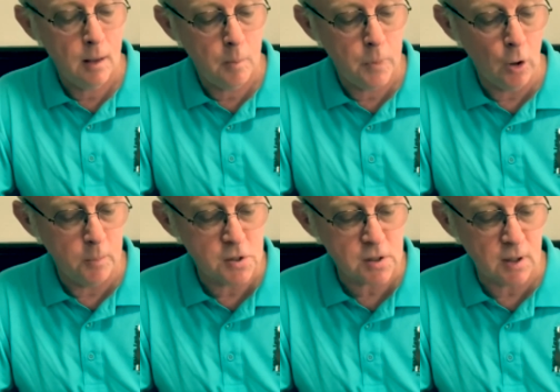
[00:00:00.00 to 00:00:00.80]
But I'm
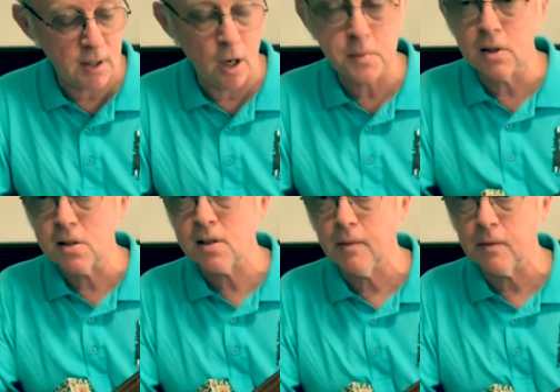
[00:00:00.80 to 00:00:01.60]
just going to go up to the
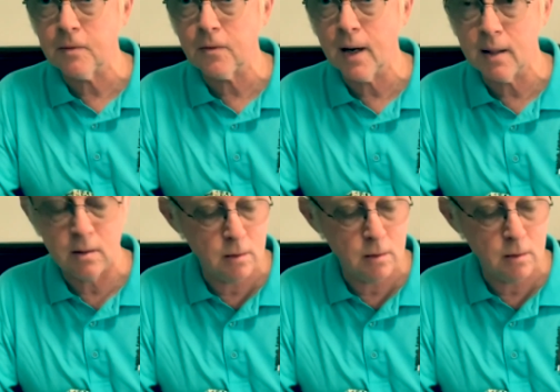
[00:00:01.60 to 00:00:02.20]
7th fret.